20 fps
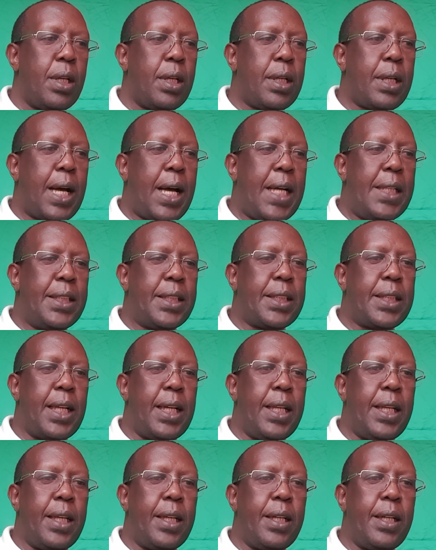
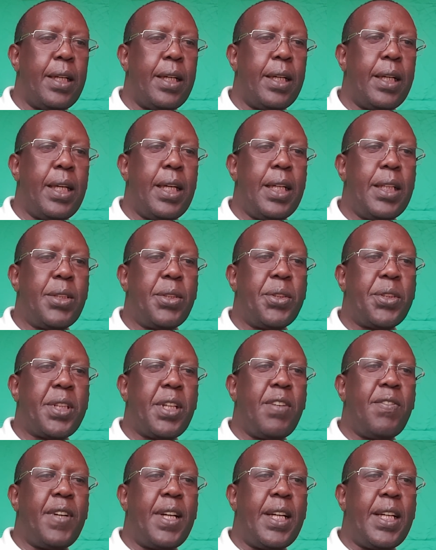Counseling leads to
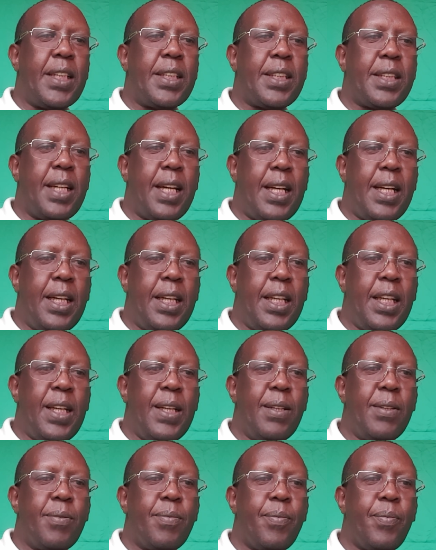self-understanding.